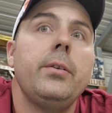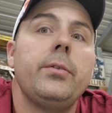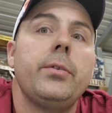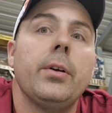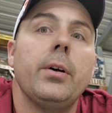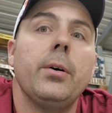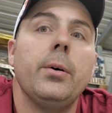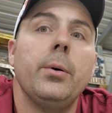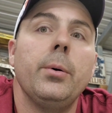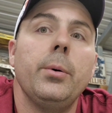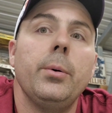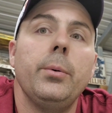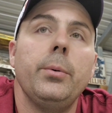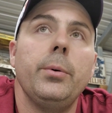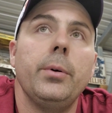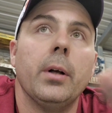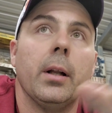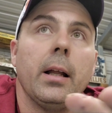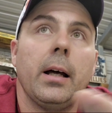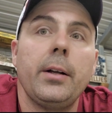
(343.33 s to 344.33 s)

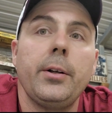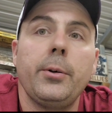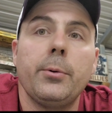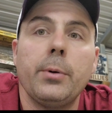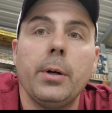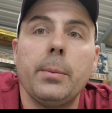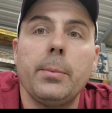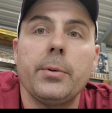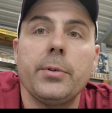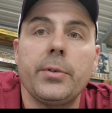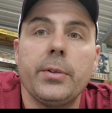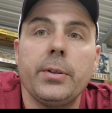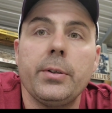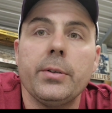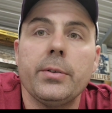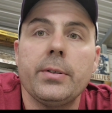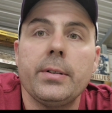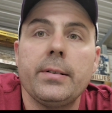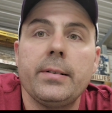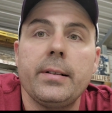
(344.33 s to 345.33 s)
So a lot of your rubber
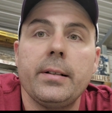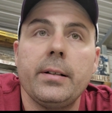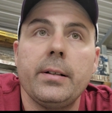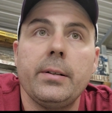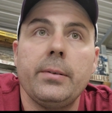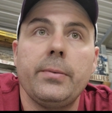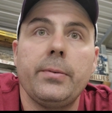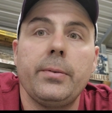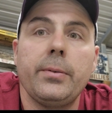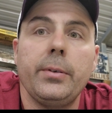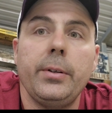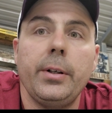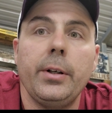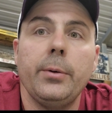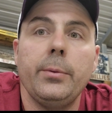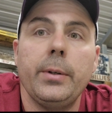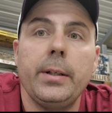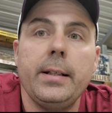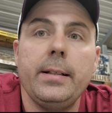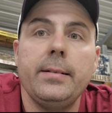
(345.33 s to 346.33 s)
seals and stuff,
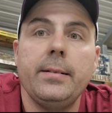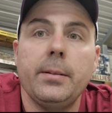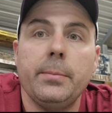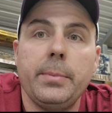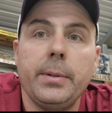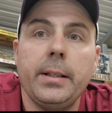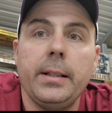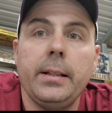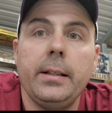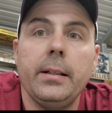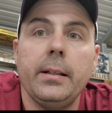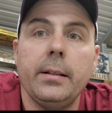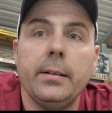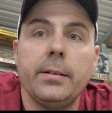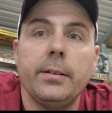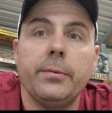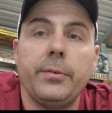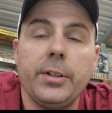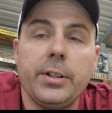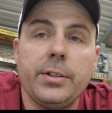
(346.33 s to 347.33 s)
needs to be
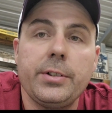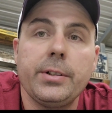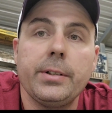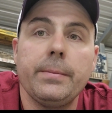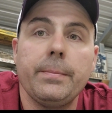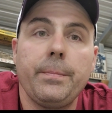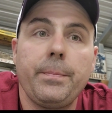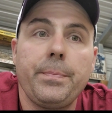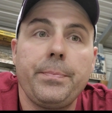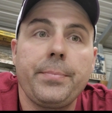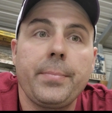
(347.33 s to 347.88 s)
sufficient.